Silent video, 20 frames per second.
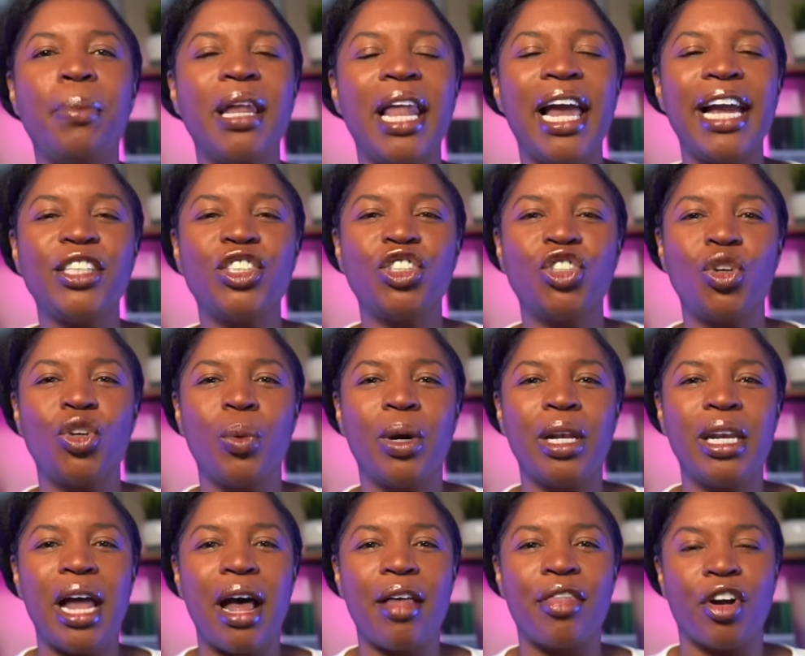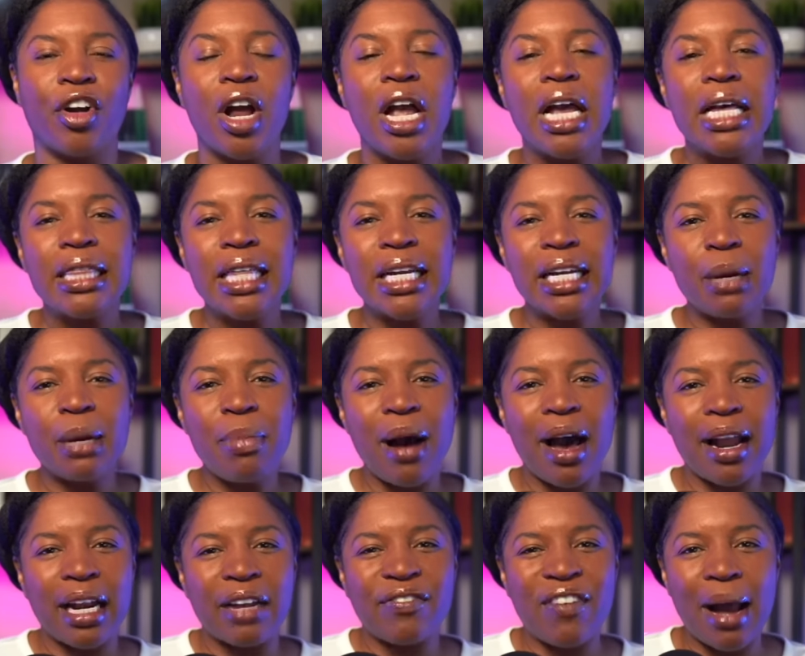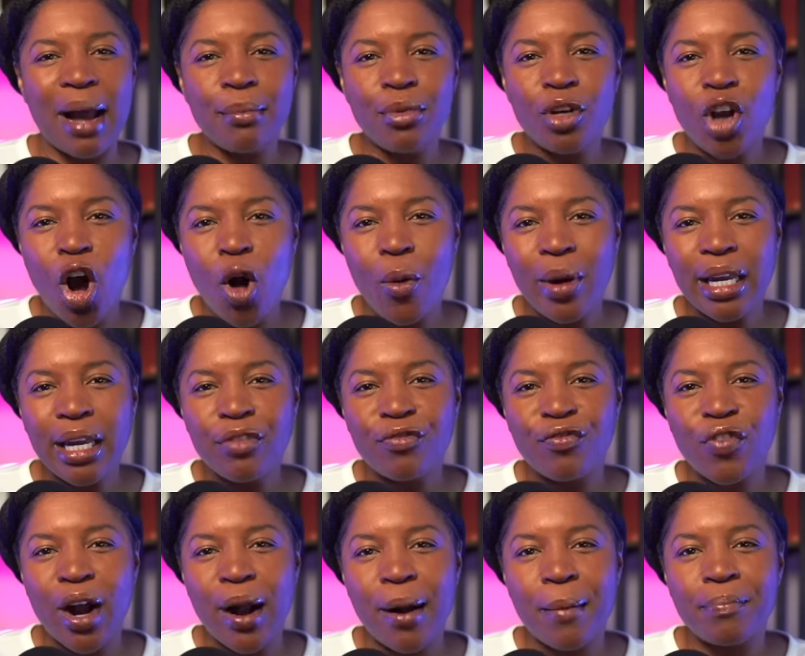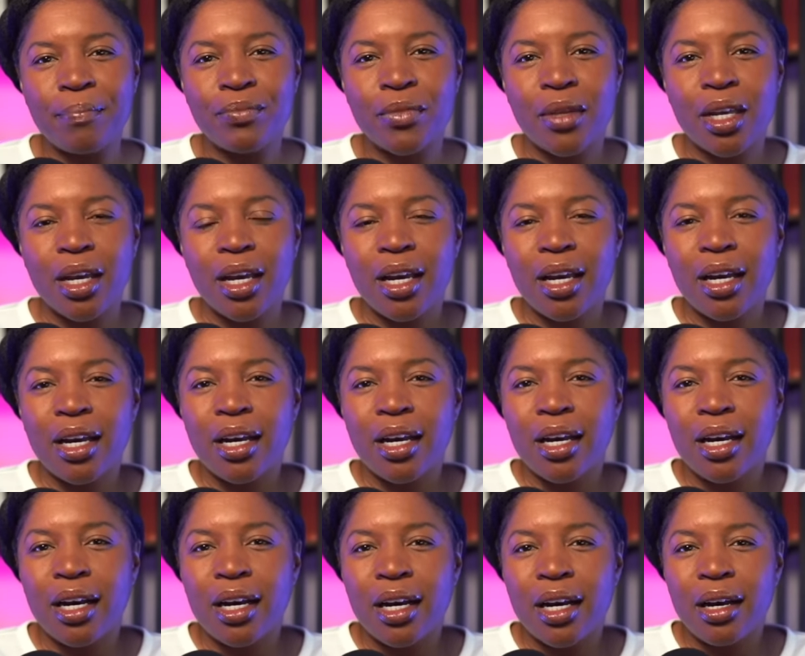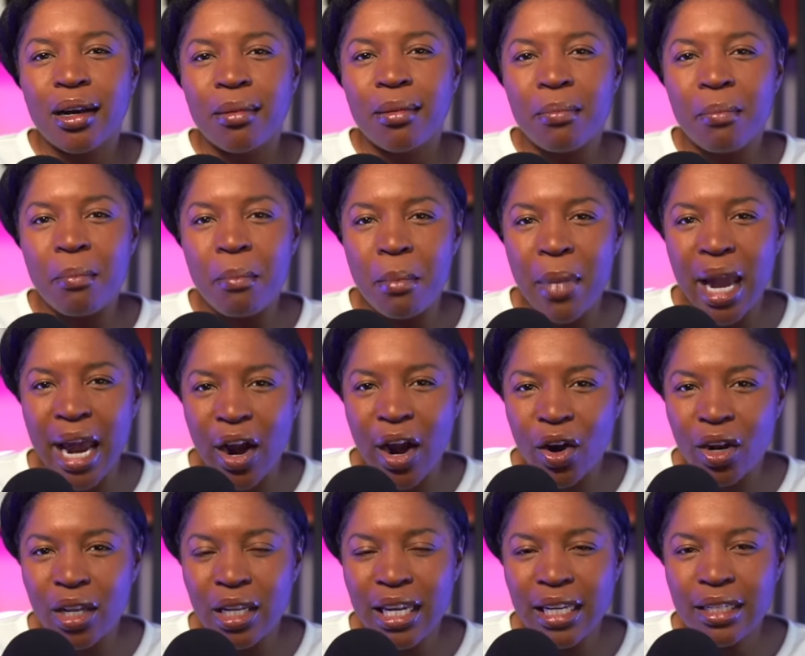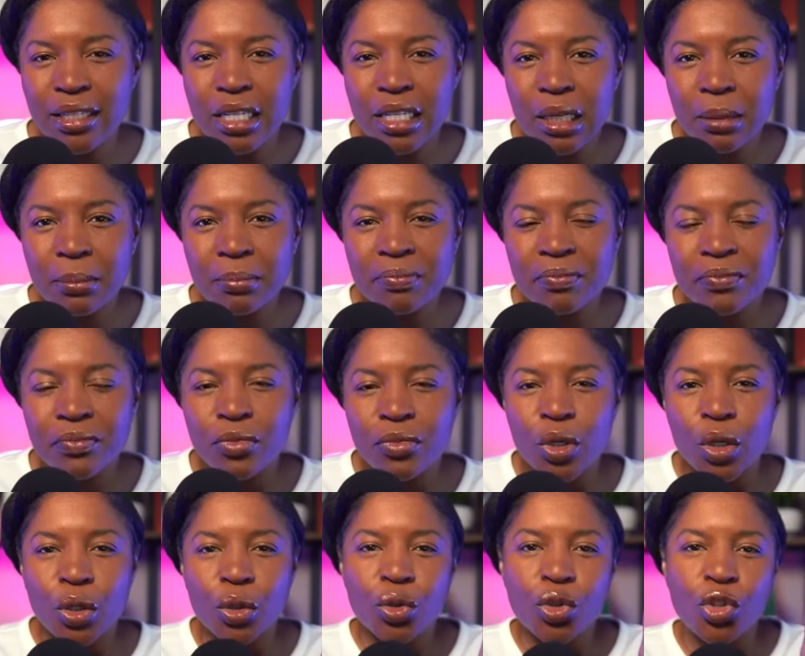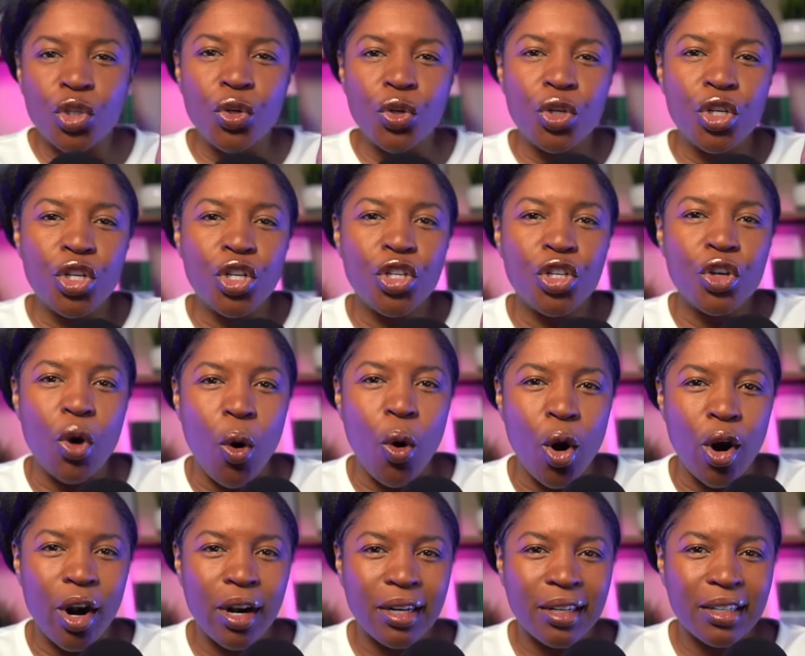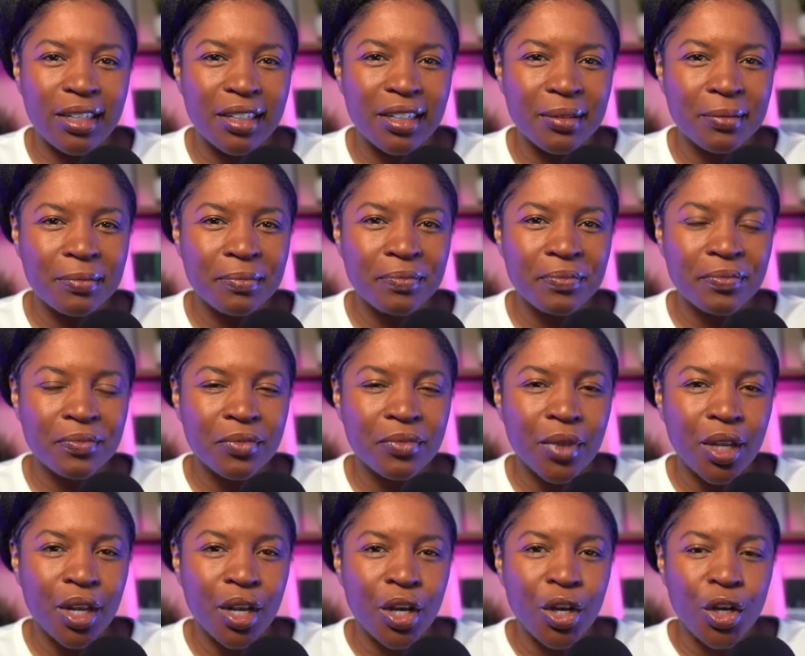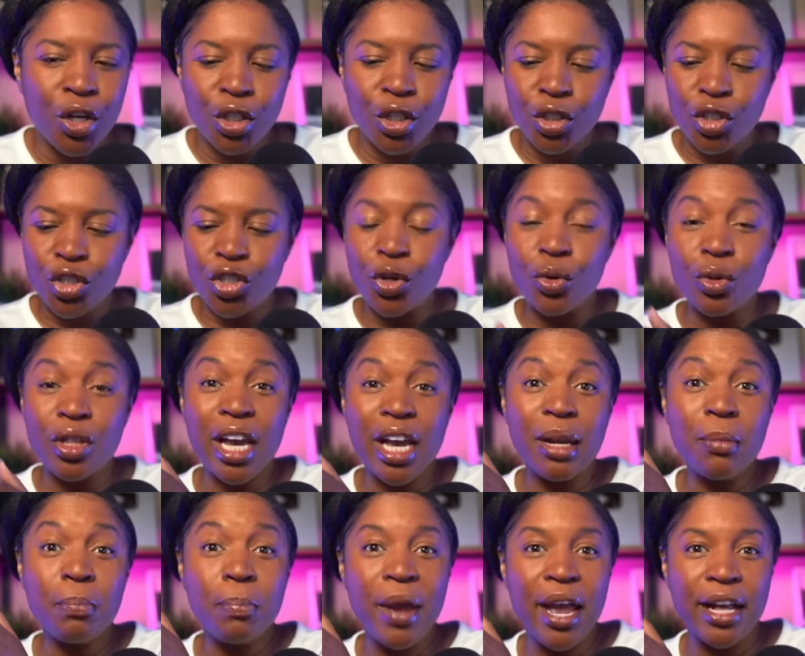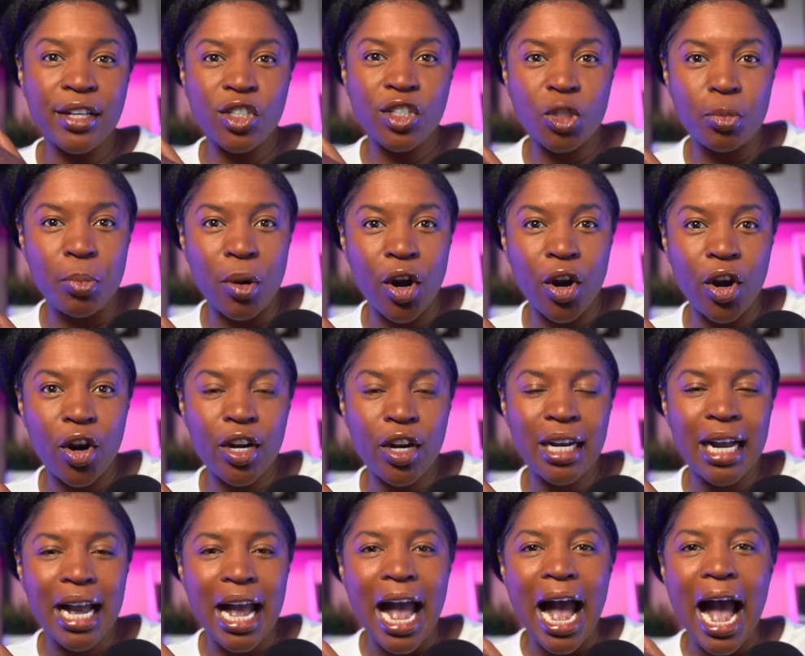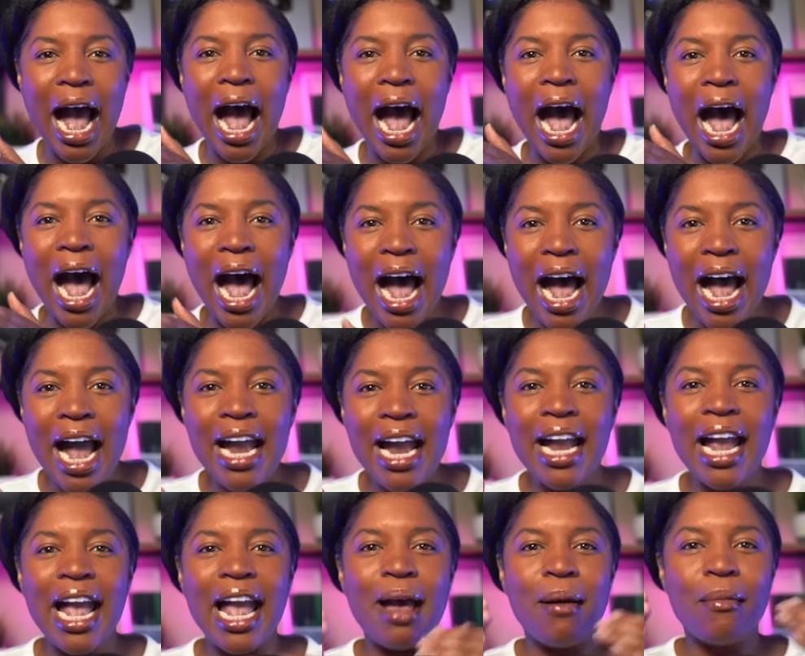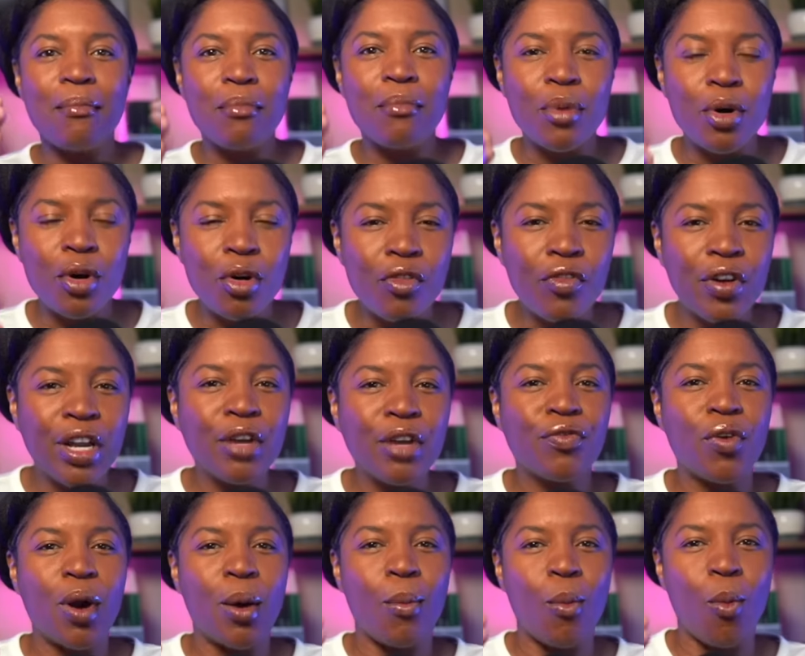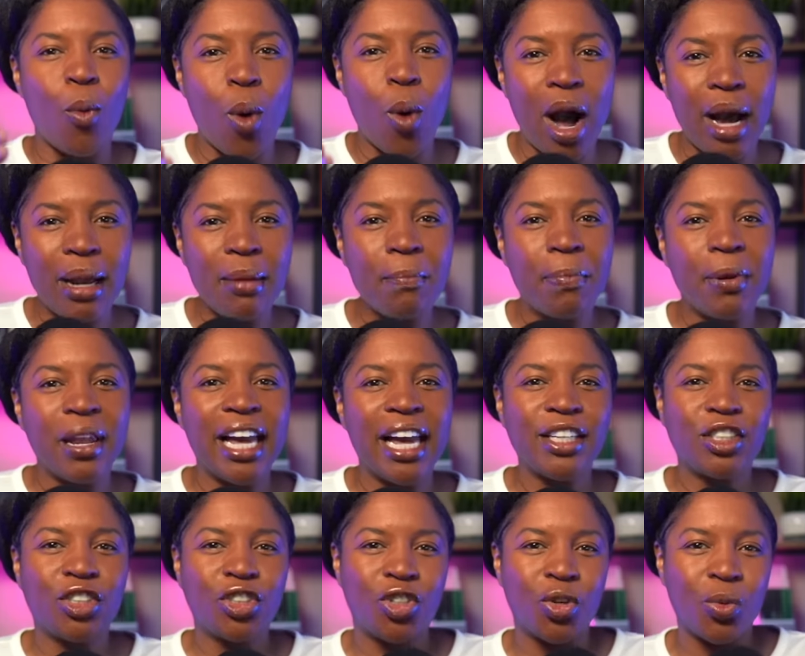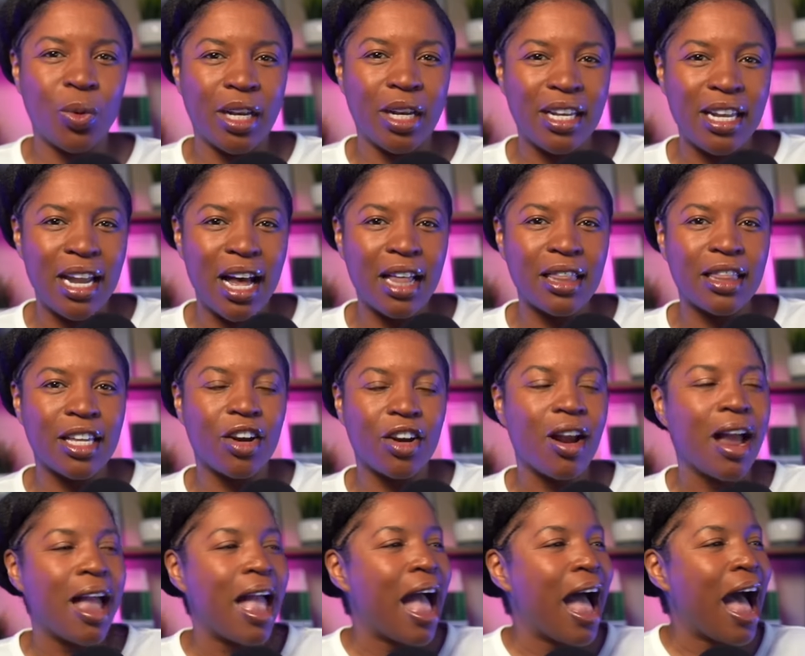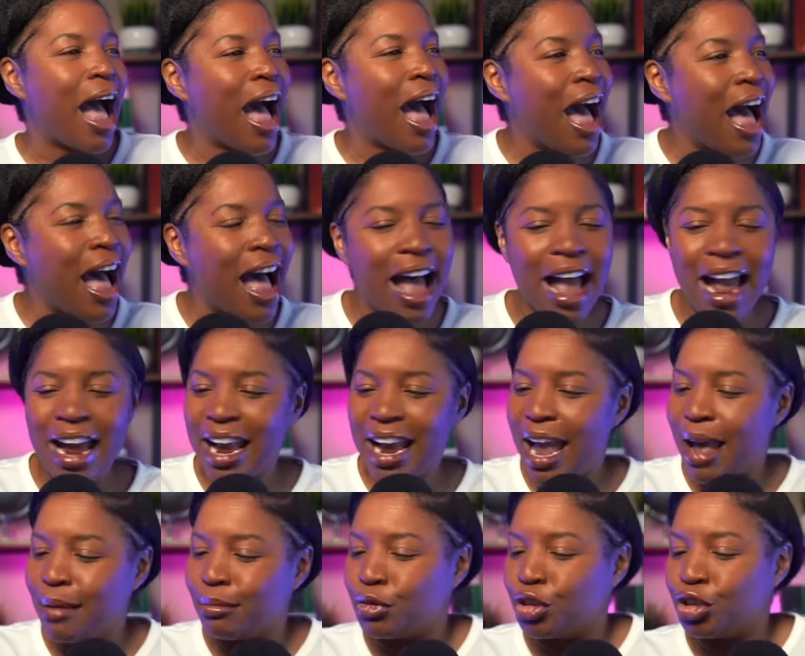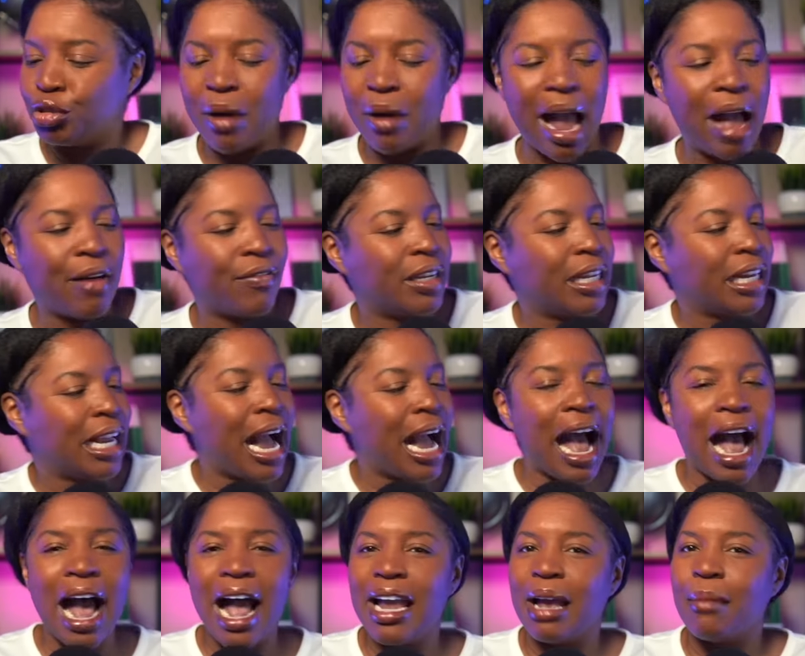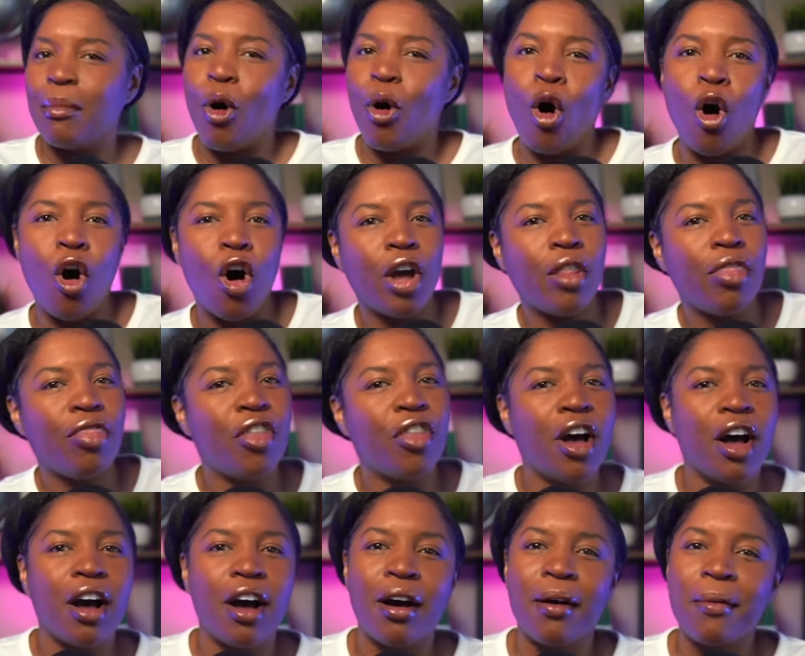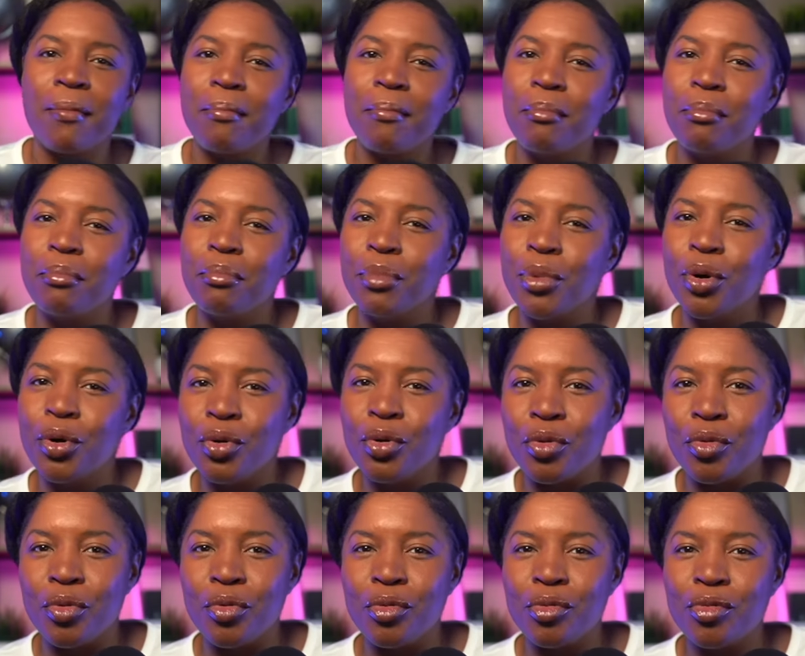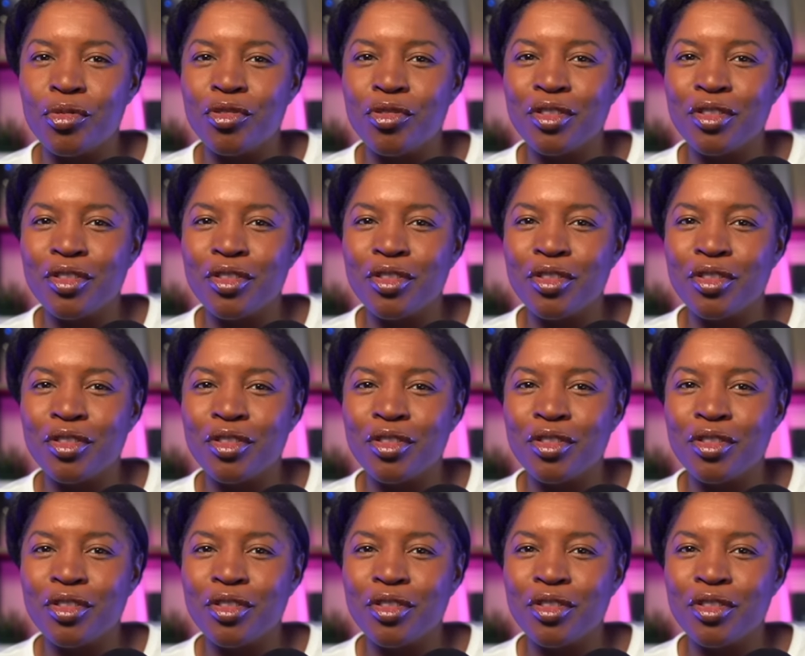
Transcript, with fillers: place to another. Think about it. If I'm going from Maryland to New York to then Pittsburgh, I am moving from one place to another. I am traveling. I am on the move.